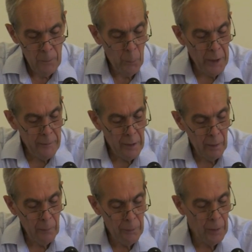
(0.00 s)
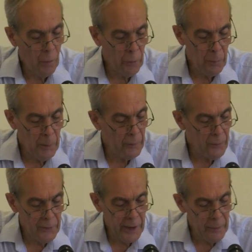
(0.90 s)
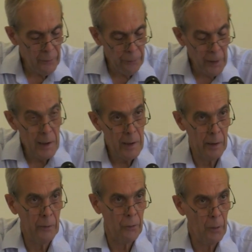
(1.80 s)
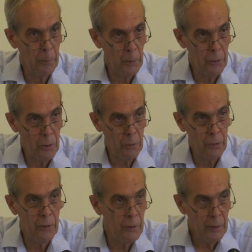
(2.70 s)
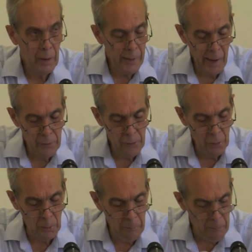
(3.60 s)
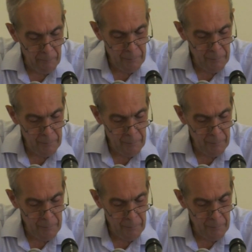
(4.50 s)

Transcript: writing of the Ottoman state's failure to produce cadastral